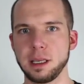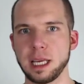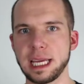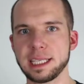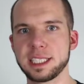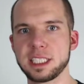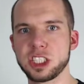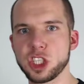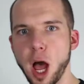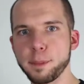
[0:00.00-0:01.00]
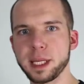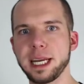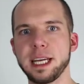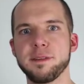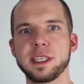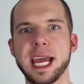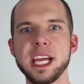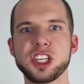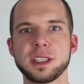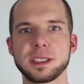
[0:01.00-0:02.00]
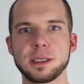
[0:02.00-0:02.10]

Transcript: he stopped getting invitations.